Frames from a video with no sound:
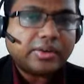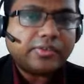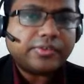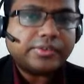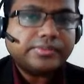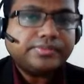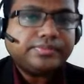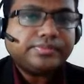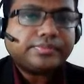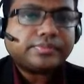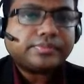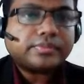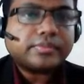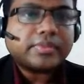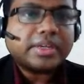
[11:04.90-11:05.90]
of
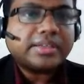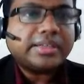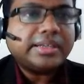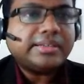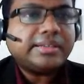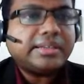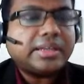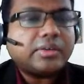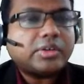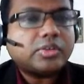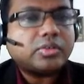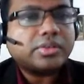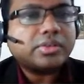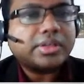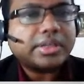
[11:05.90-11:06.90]
things in our
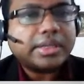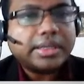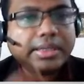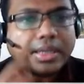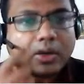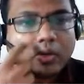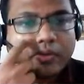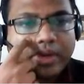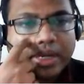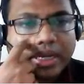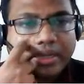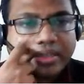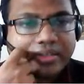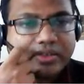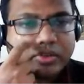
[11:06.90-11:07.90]
society. In the
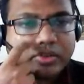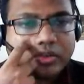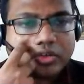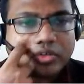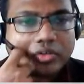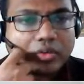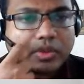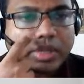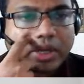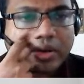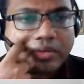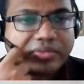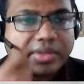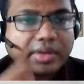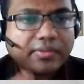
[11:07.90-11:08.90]
COVID-19 situation, we are
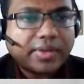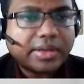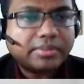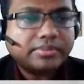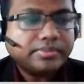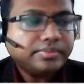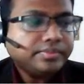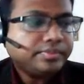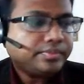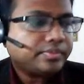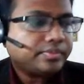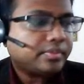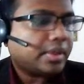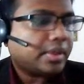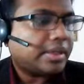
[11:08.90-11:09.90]
observing
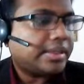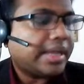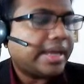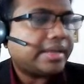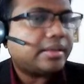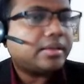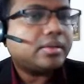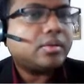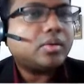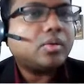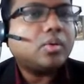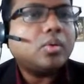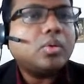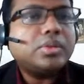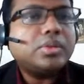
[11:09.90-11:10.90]
that
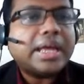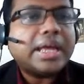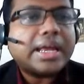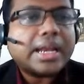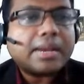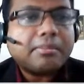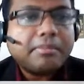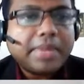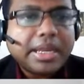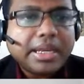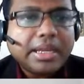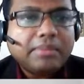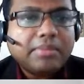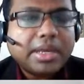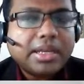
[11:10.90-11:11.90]
there are
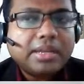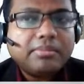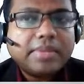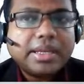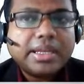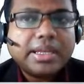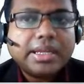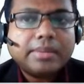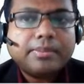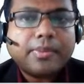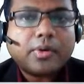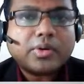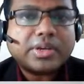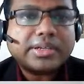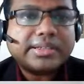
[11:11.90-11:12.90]
many
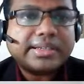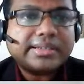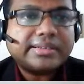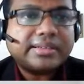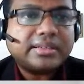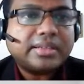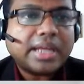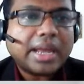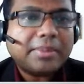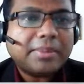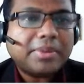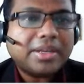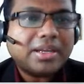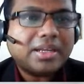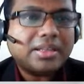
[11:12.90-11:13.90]
important things in
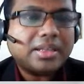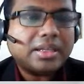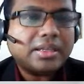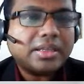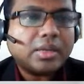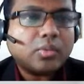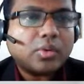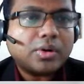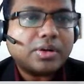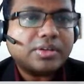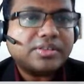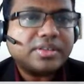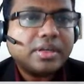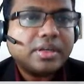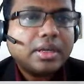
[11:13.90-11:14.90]
happening in the
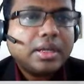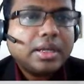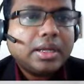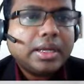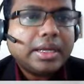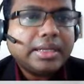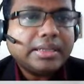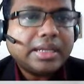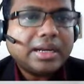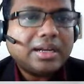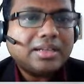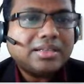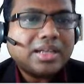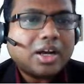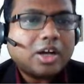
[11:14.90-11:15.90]
world. In
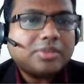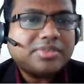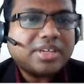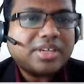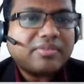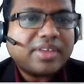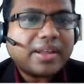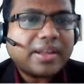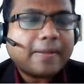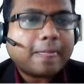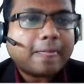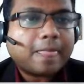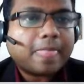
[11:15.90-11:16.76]
the observing,